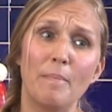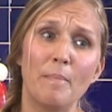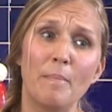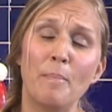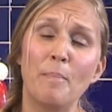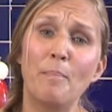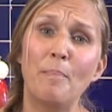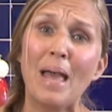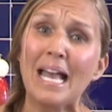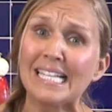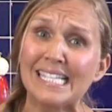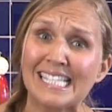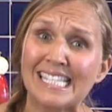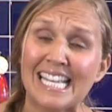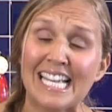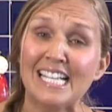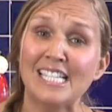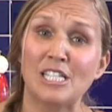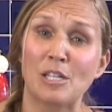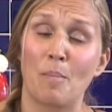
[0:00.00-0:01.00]
best
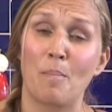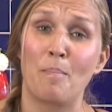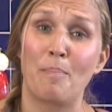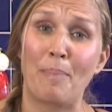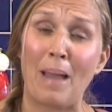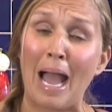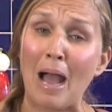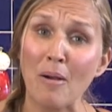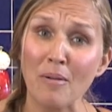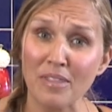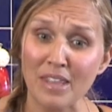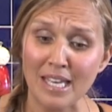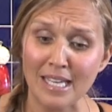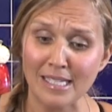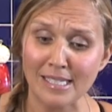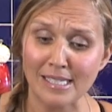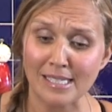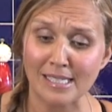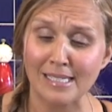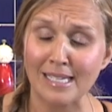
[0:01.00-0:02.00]
things about
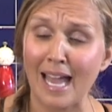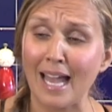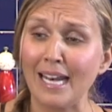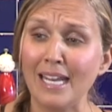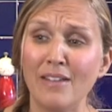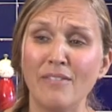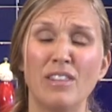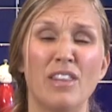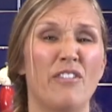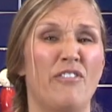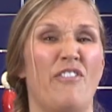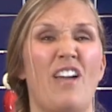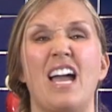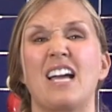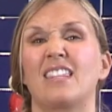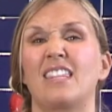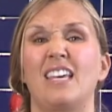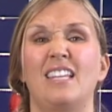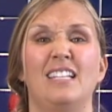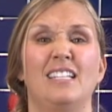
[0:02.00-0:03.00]
this, not even the
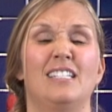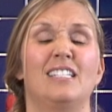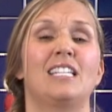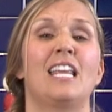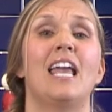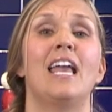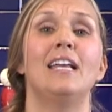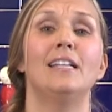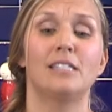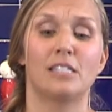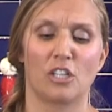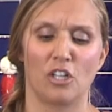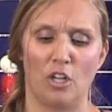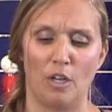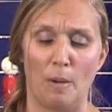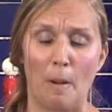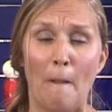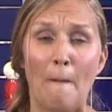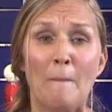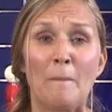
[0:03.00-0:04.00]
fact that it tastes
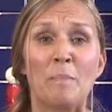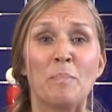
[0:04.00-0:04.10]
good,